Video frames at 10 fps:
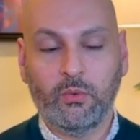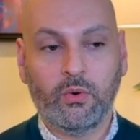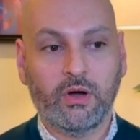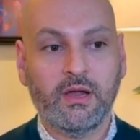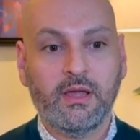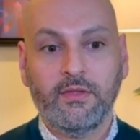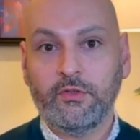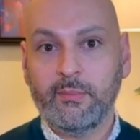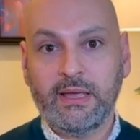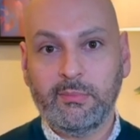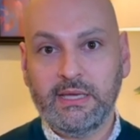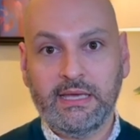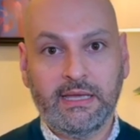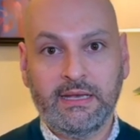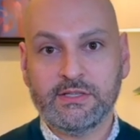or there may
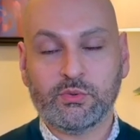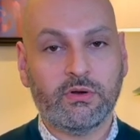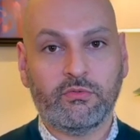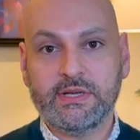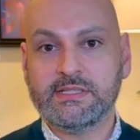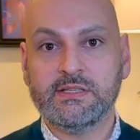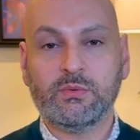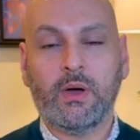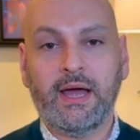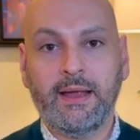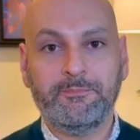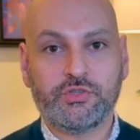be any sort of reasons why